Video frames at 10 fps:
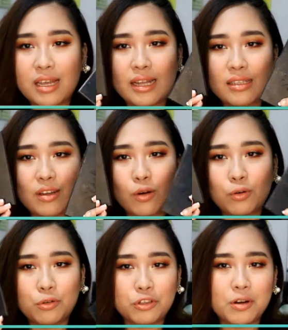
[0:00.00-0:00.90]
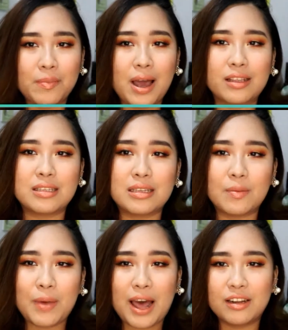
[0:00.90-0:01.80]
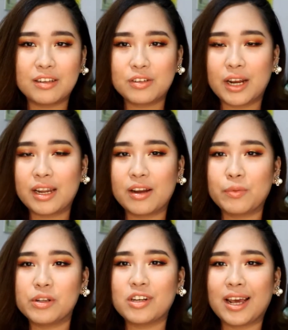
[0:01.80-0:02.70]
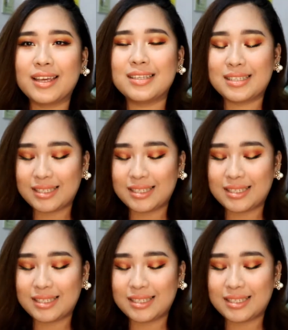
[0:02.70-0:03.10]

and the Ultra Matte palette right here, which I